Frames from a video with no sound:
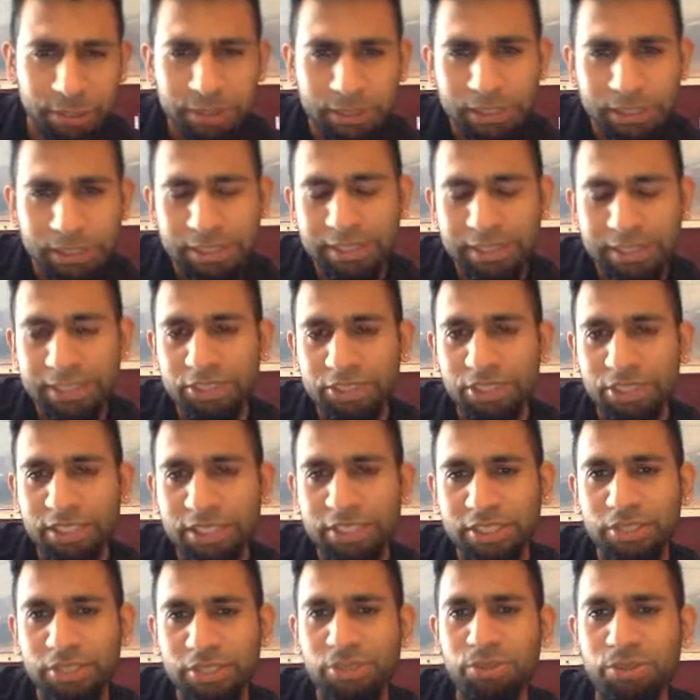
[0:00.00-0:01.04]
and that trains
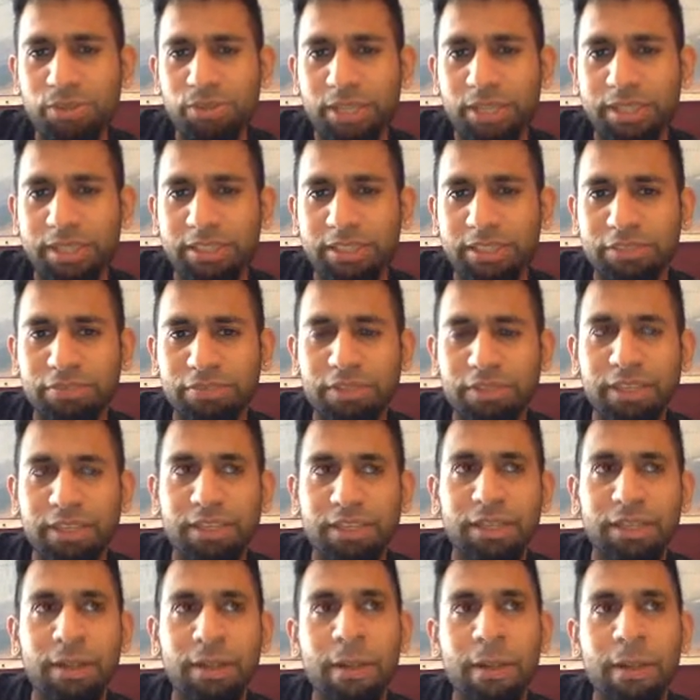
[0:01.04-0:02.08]
you to identify
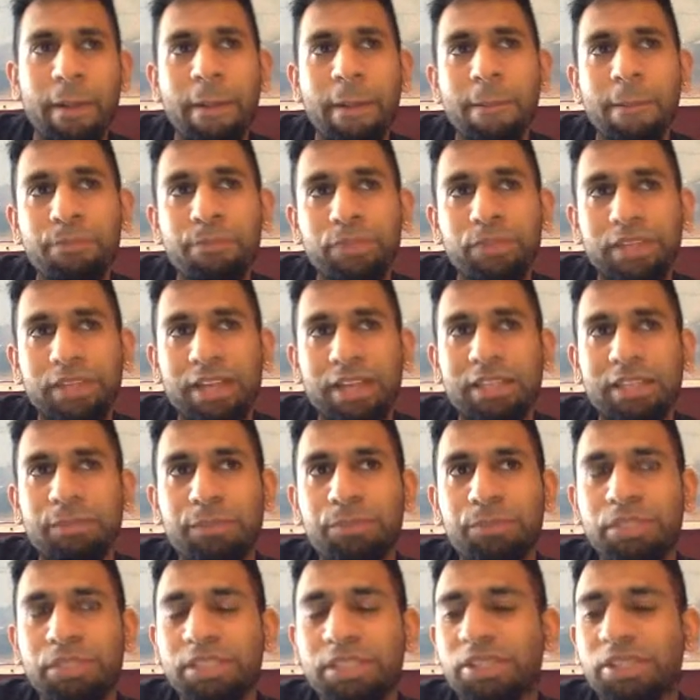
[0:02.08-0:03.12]
kind of the
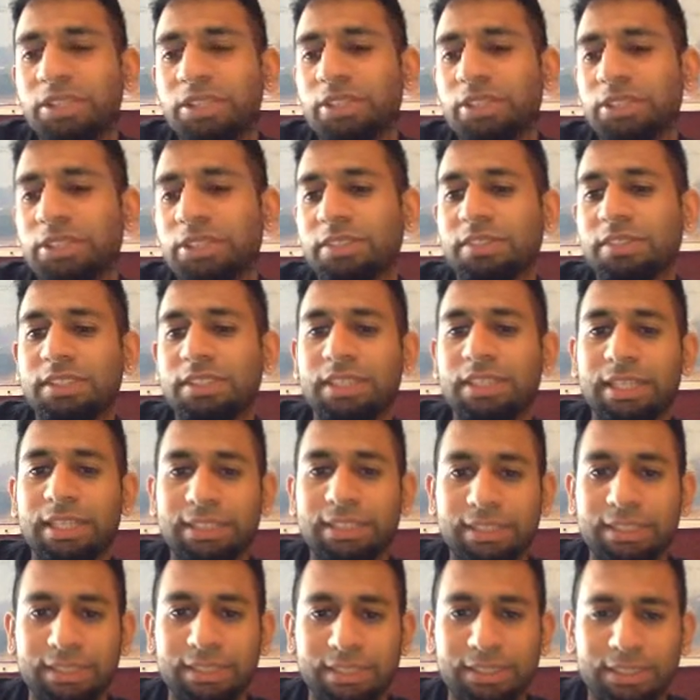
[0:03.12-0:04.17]
precursors of the
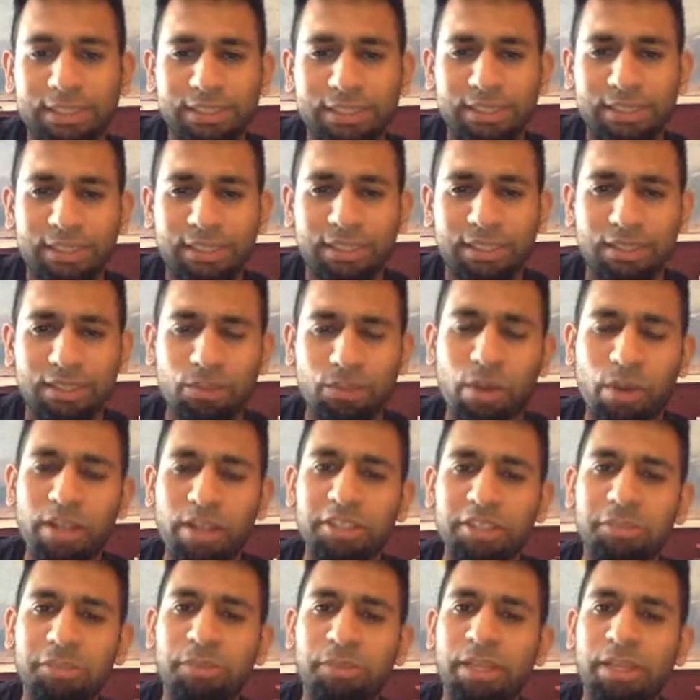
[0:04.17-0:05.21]
tactics while you're
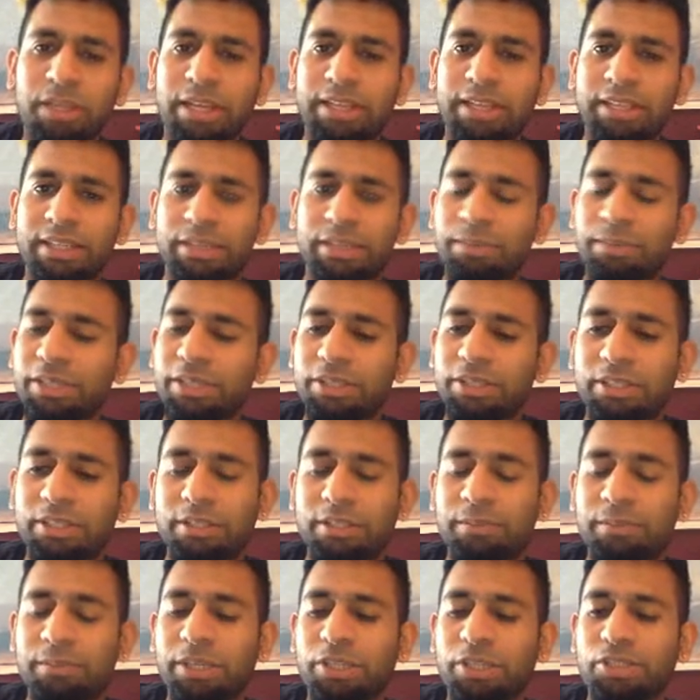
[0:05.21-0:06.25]
playing, and it'll
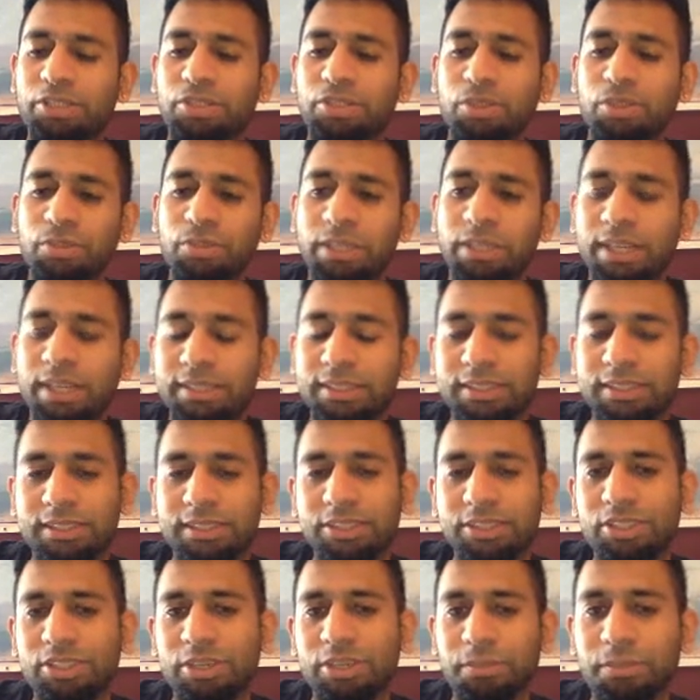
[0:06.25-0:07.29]
make you so tactically
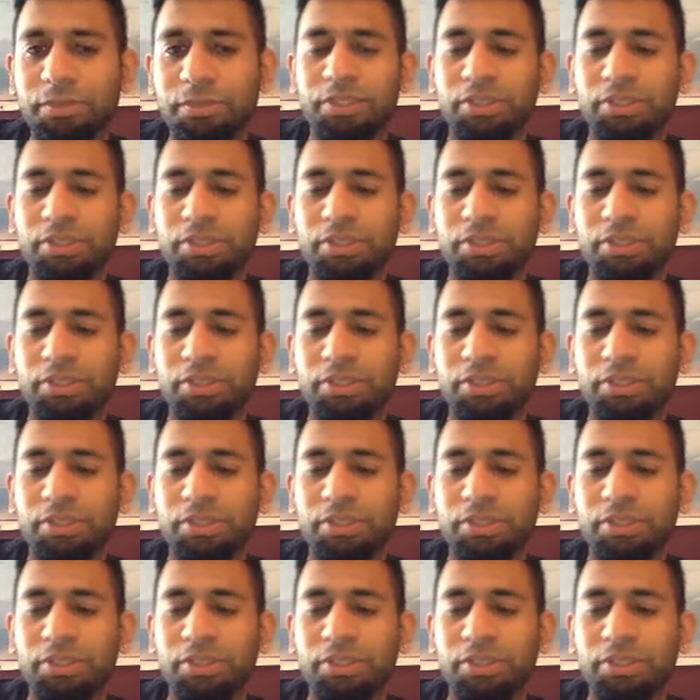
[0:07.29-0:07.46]
sharp.